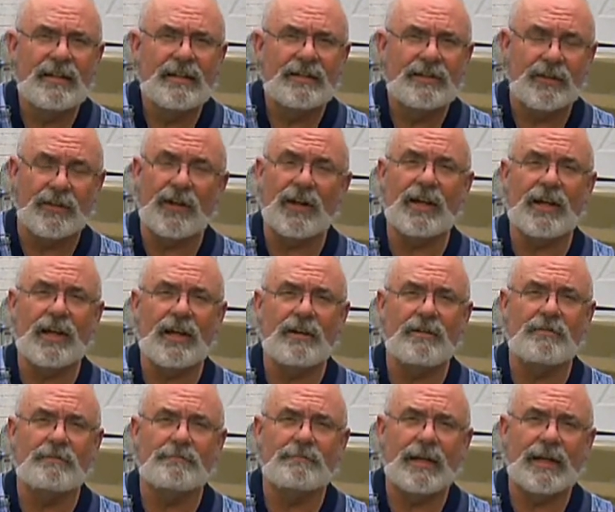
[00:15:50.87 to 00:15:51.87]
So there you
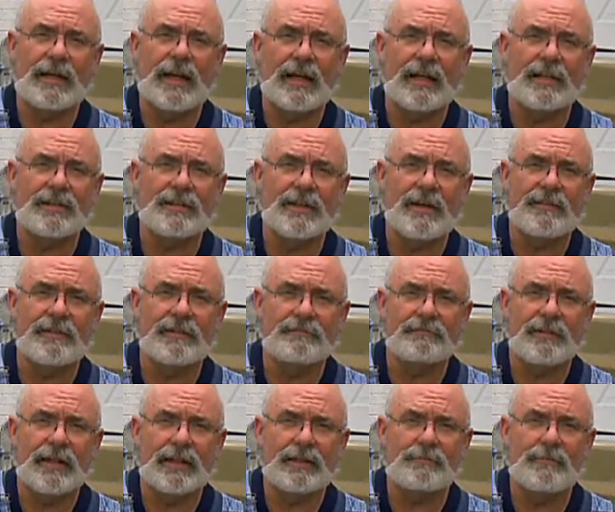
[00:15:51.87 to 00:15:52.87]
go, Mailkeli7.
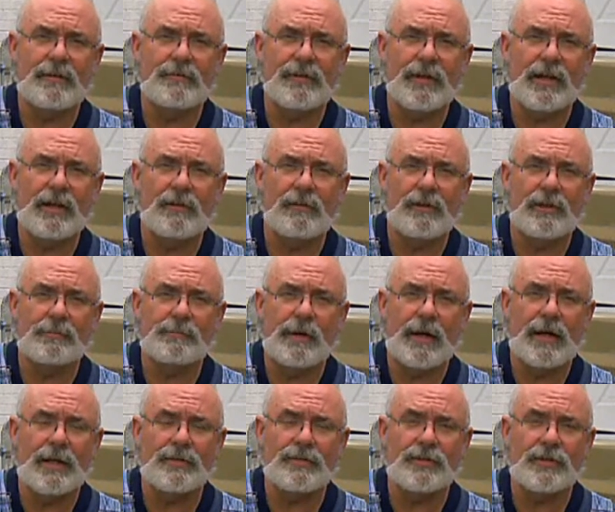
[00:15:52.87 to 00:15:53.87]
That's my video
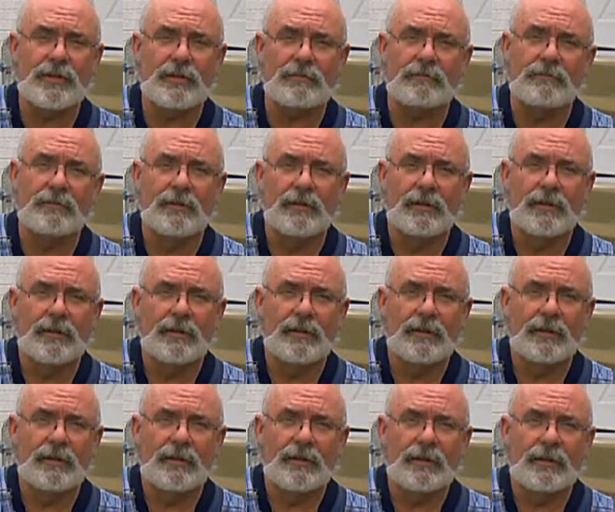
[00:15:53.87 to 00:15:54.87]
response to
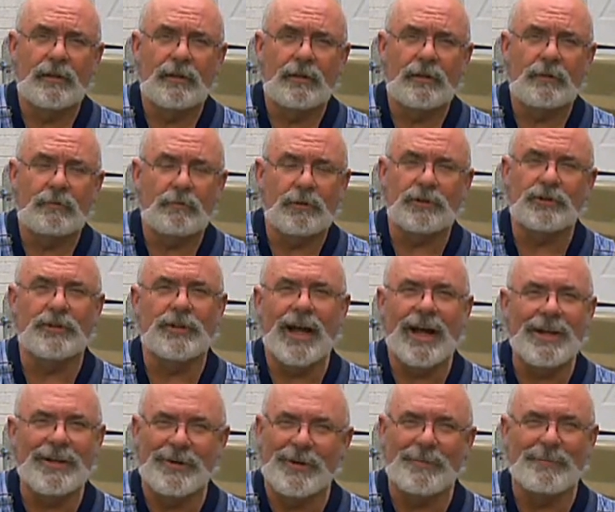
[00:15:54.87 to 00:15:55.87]
what you
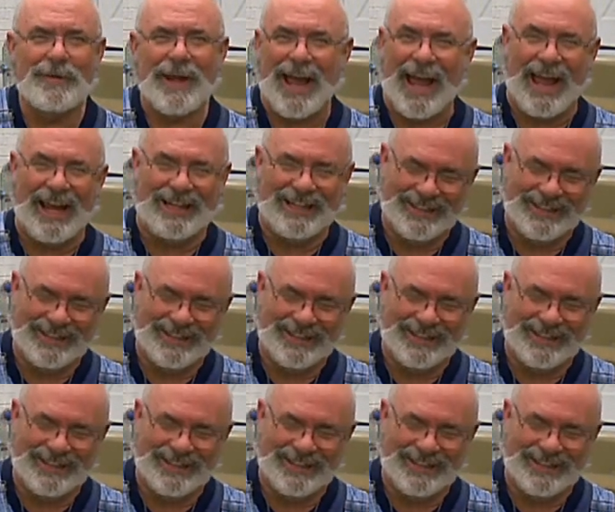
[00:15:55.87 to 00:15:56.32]
got in your bag.